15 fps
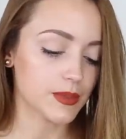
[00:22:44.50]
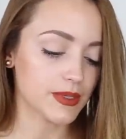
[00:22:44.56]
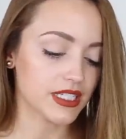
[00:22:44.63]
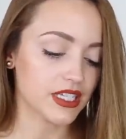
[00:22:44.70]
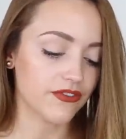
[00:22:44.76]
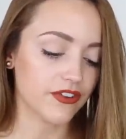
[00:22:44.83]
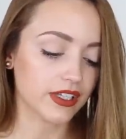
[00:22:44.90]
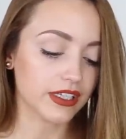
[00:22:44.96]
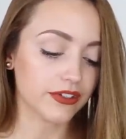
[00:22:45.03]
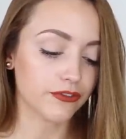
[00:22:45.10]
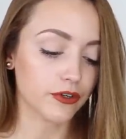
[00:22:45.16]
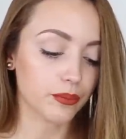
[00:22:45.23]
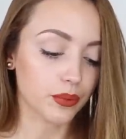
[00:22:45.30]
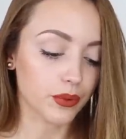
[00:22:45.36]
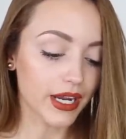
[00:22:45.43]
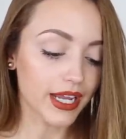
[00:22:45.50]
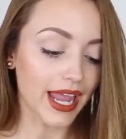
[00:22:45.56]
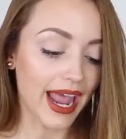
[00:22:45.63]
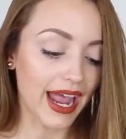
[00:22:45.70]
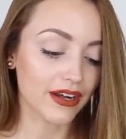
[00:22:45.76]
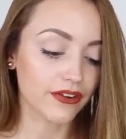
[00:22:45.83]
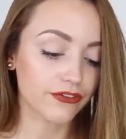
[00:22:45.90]
specifically for brick
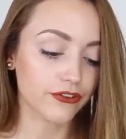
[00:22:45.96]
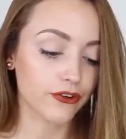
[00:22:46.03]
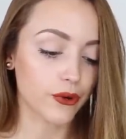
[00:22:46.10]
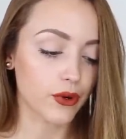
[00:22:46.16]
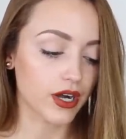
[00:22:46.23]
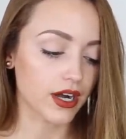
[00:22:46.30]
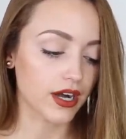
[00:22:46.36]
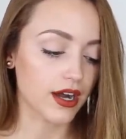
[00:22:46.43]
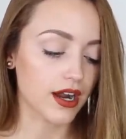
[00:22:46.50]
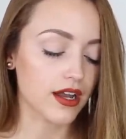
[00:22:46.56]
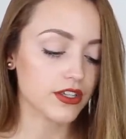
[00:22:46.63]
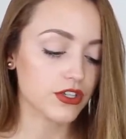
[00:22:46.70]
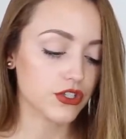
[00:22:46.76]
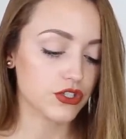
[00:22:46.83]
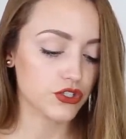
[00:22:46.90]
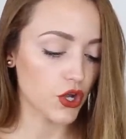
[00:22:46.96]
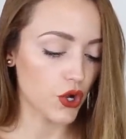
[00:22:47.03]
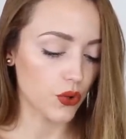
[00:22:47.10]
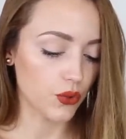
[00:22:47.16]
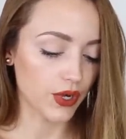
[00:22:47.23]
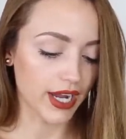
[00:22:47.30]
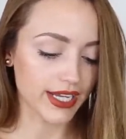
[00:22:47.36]
and for
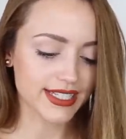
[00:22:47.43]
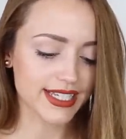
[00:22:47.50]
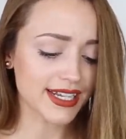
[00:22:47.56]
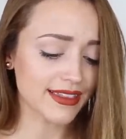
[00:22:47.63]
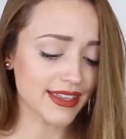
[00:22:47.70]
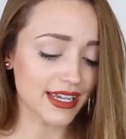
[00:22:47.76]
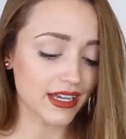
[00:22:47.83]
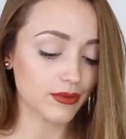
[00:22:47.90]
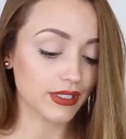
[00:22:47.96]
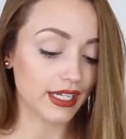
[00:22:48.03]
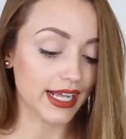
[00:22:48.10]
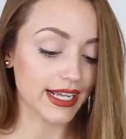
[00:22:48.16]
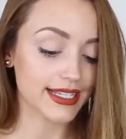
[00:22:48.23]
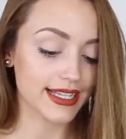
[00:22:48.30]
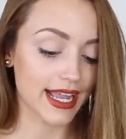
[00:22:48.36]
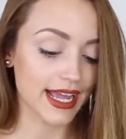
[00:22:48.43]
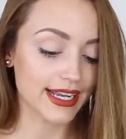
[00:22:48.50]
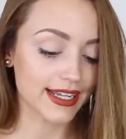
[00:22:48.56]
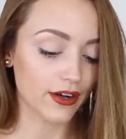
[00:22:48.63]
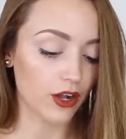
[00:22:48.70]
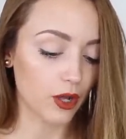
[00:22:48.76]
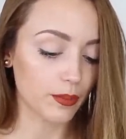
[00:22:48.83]
stone. I didn't think I would like
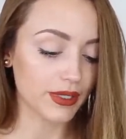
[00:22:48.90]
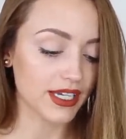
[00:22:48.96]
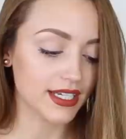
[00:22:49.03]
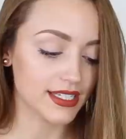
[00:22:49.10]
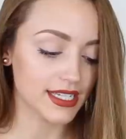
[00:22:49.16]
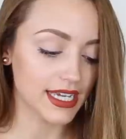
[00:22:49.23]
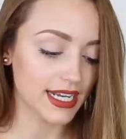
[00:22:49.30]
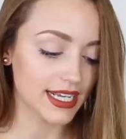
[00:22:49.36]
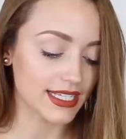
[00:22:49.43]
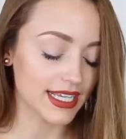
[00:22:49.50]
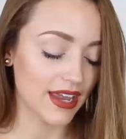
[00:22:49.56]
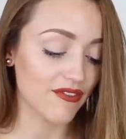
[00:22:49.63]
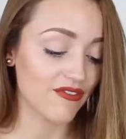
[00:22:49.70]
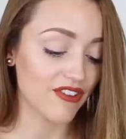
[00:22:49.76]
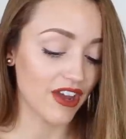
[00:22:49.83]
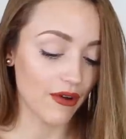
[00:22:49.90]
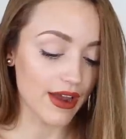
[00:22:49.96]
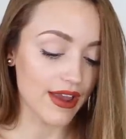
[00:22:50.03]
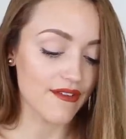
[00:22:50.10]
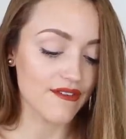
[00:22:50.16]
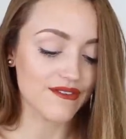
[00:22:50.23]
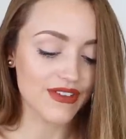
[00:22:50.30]
sand at all because it is a
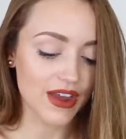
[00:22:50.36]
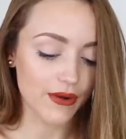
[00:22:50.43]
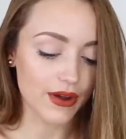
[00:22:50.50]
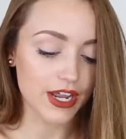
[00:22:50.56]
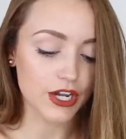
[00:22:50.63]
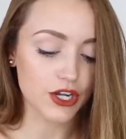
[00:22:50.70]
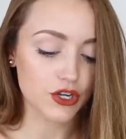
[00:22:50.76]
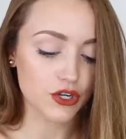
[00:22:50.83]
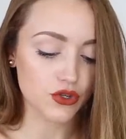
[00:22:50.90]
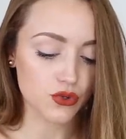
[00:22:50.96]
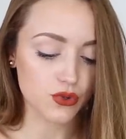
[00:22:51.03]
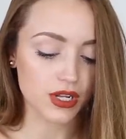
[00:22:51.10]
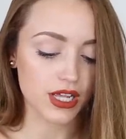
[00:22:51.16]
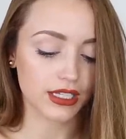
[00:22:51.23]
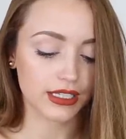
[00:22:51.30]
very, very nude